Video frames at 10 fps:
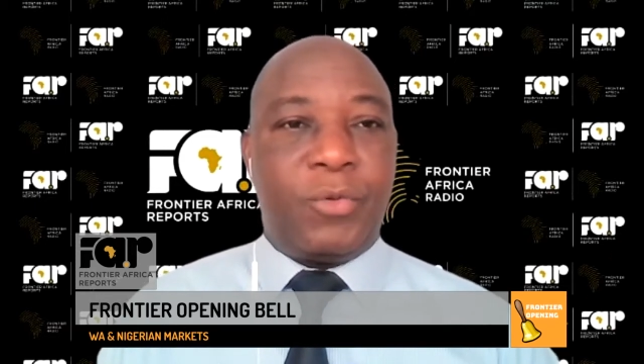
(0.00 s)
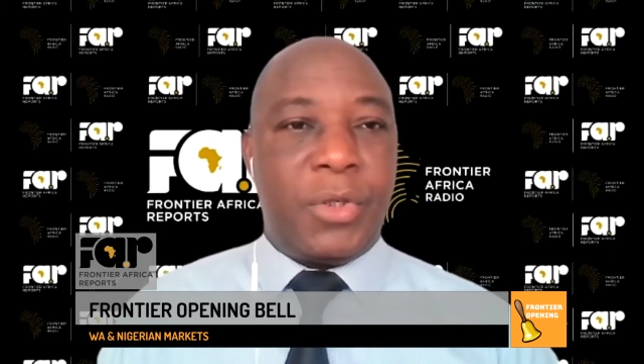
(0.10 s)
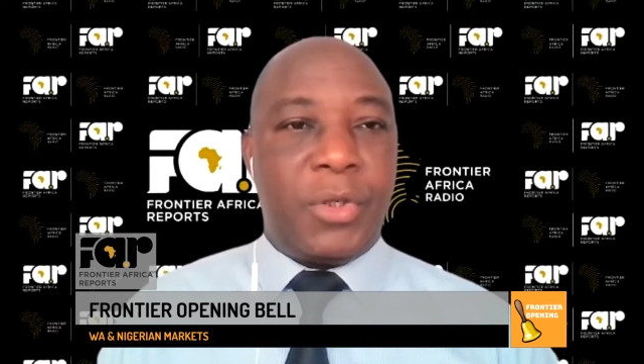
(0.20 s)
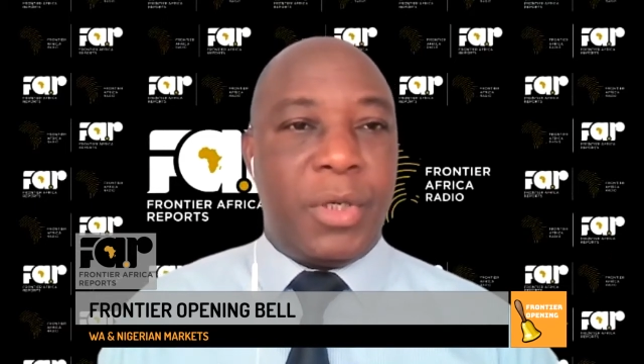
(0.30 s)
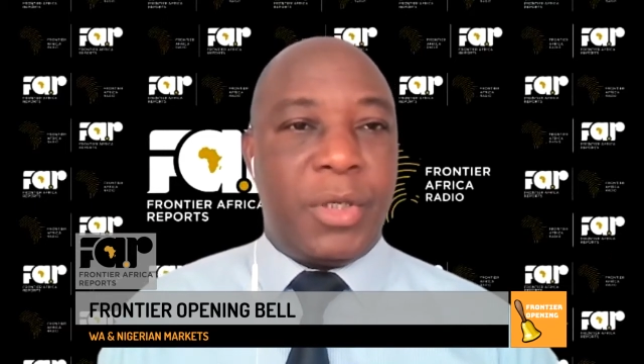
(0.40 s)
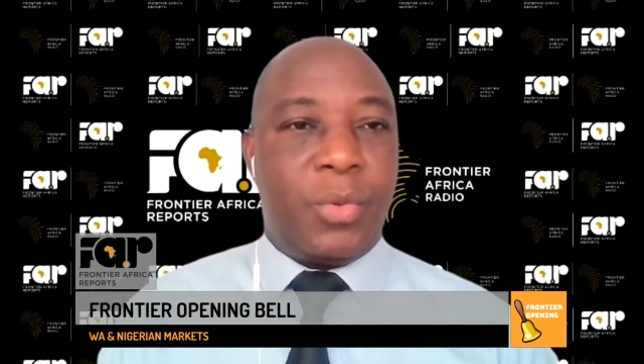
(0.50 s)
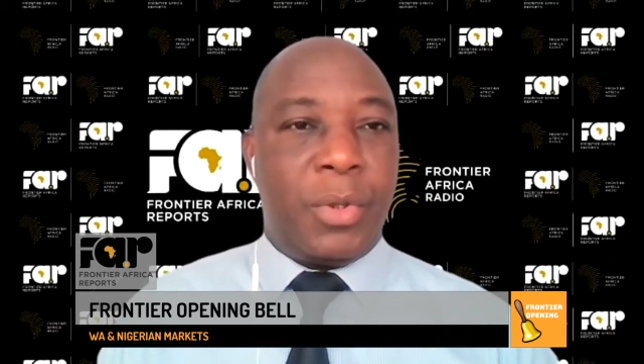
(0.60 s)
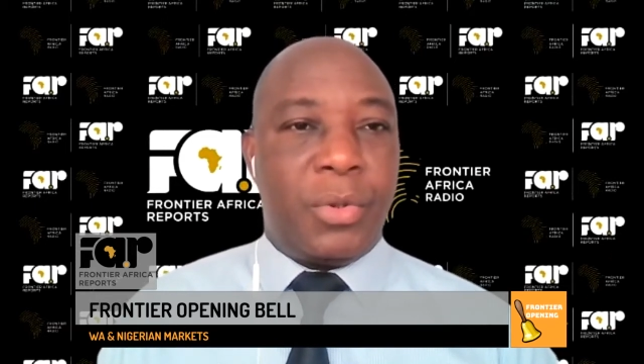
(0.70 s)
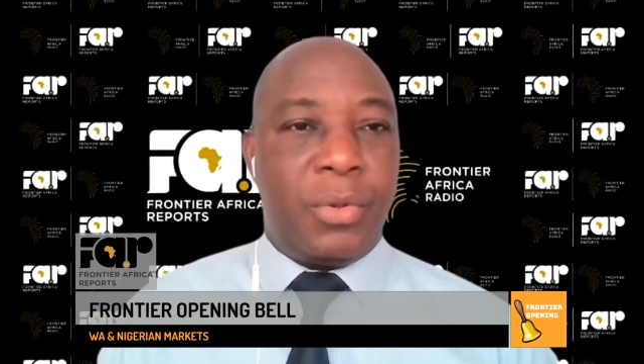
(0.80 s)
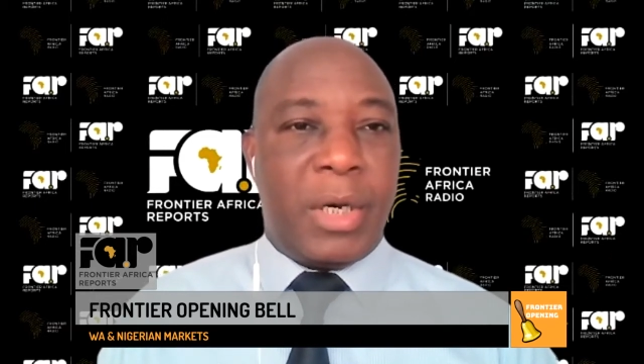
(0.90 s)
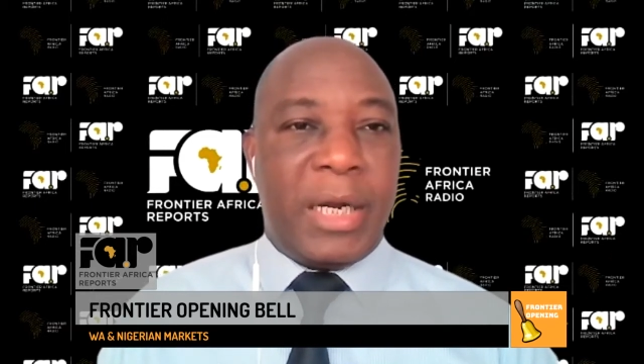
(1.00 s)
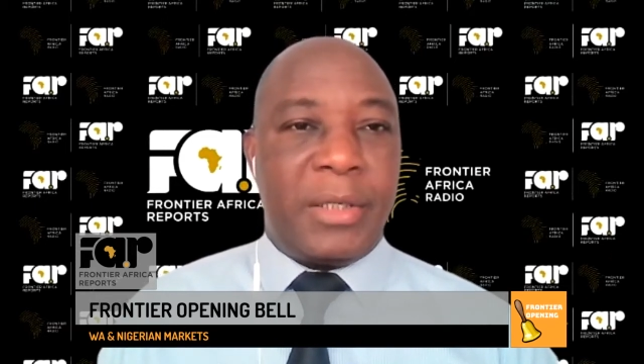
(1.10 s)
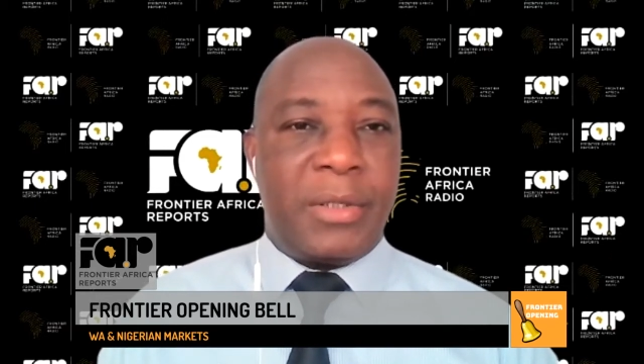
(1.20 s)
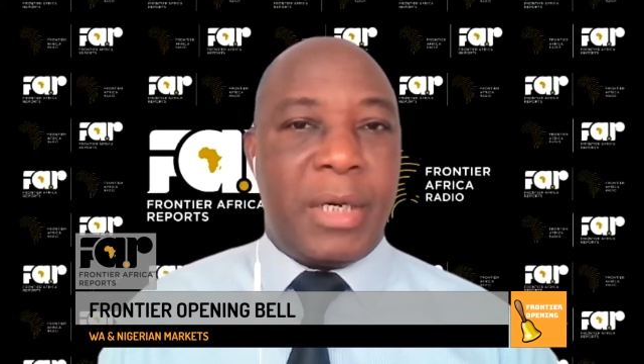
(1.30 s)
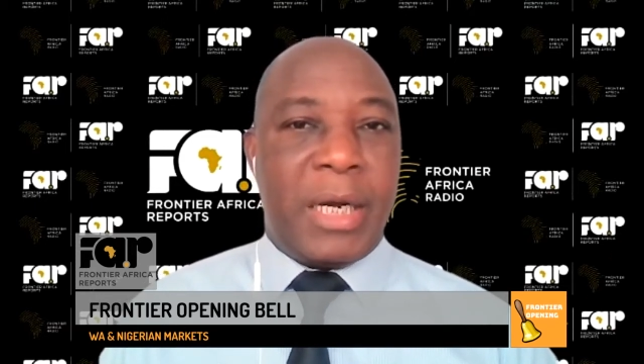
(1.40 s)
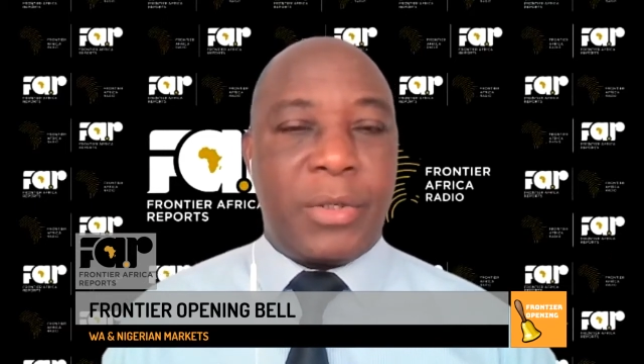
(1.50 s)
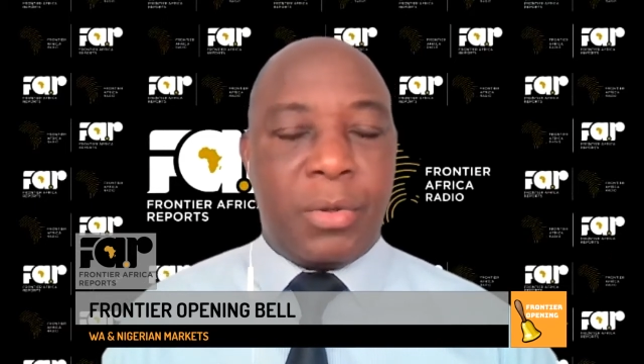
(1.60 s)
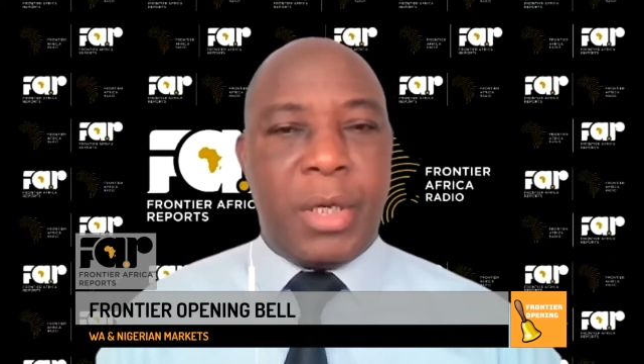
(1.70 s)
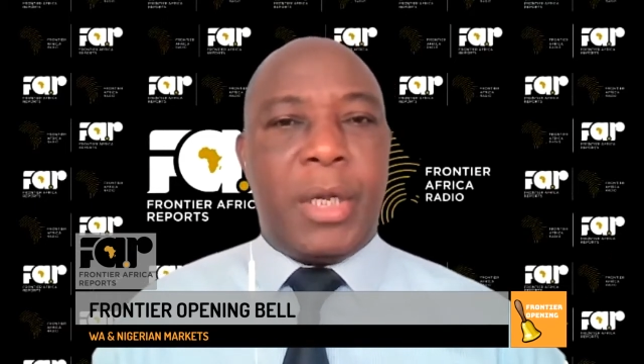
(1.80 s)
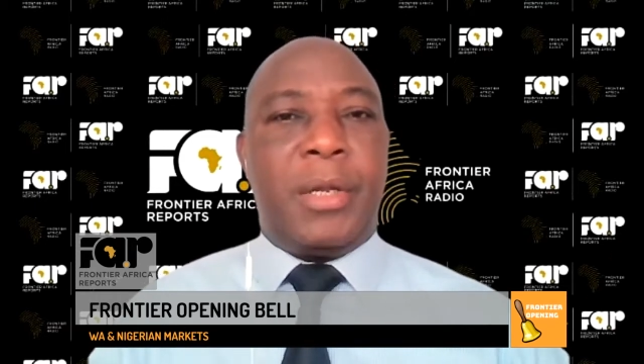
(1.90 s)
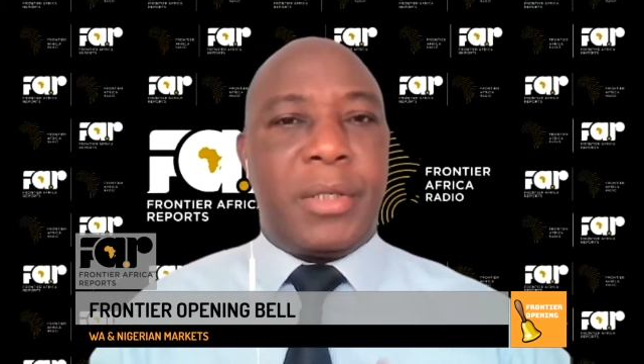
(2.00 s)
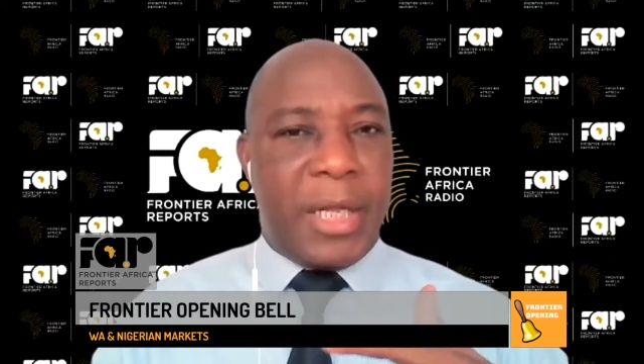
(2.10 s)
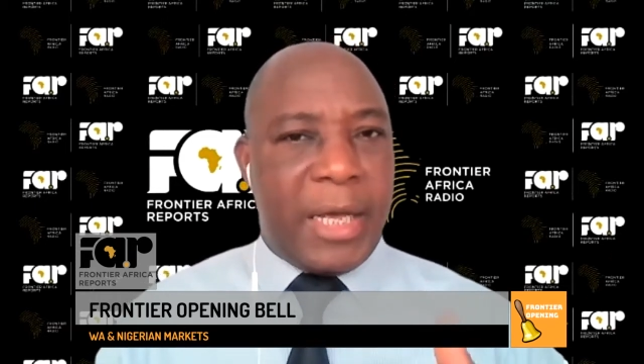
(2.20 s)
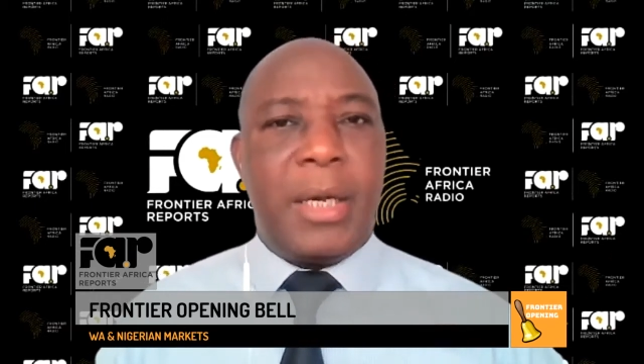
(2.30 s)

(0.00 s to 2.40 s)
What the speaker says: 2021 to look at it together. So it looks like